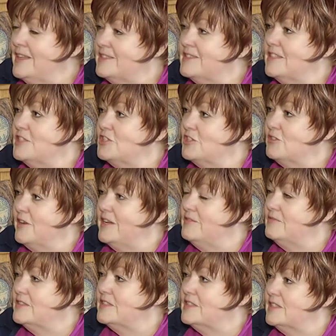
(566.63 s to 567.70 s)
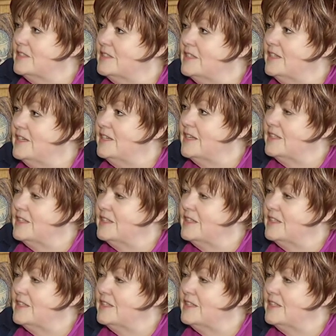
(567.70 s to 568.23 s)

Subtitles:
such a great facility